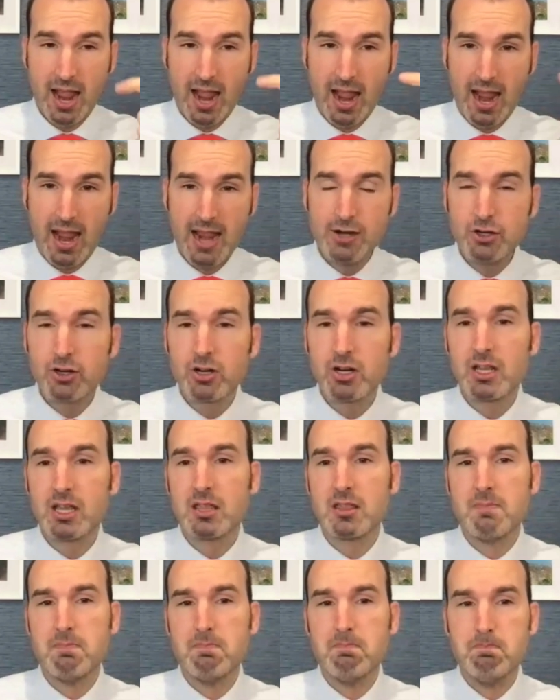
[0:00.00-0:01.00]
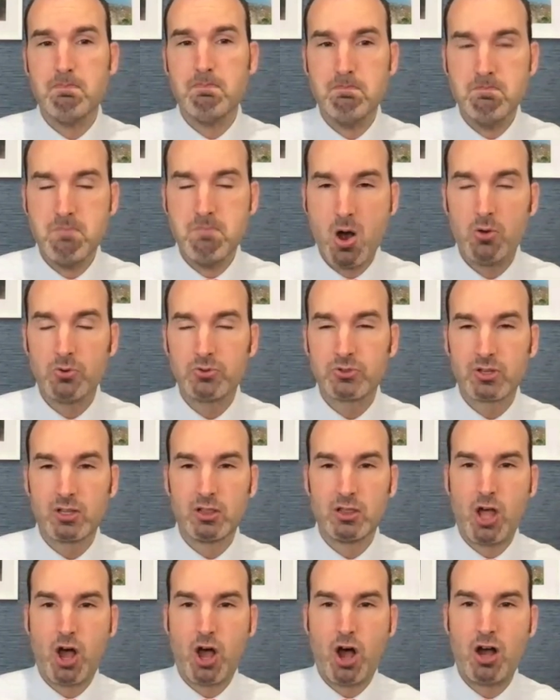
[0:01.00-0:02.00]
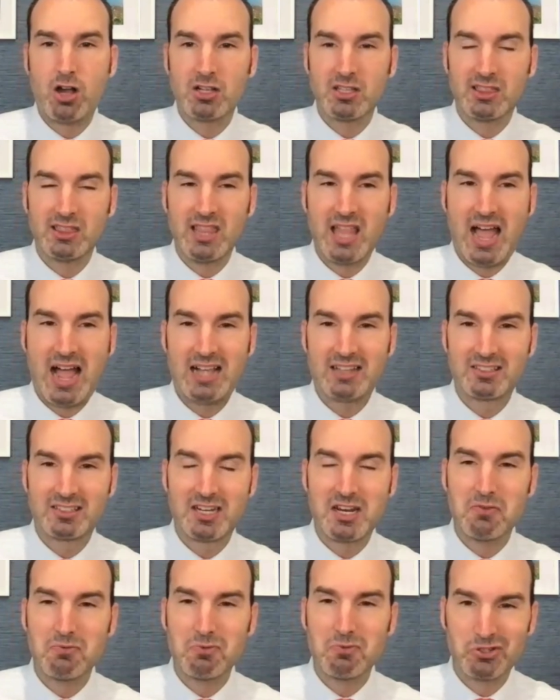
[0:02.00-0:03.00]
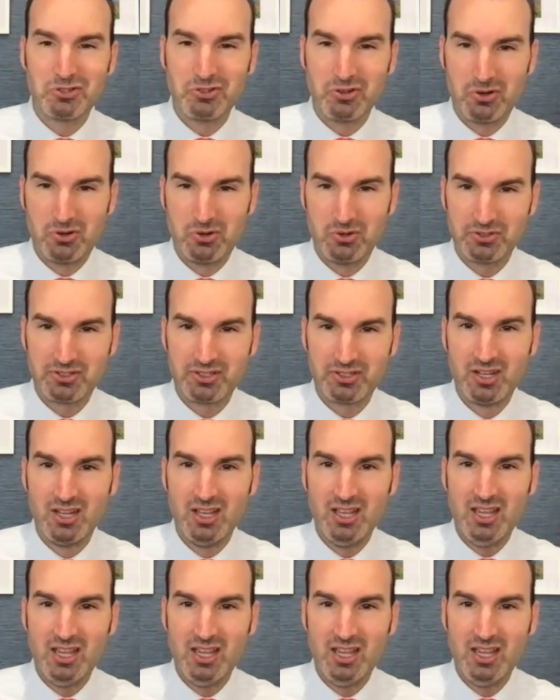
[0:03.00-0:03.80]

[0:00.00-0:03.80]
And you're going to get the most long lasting results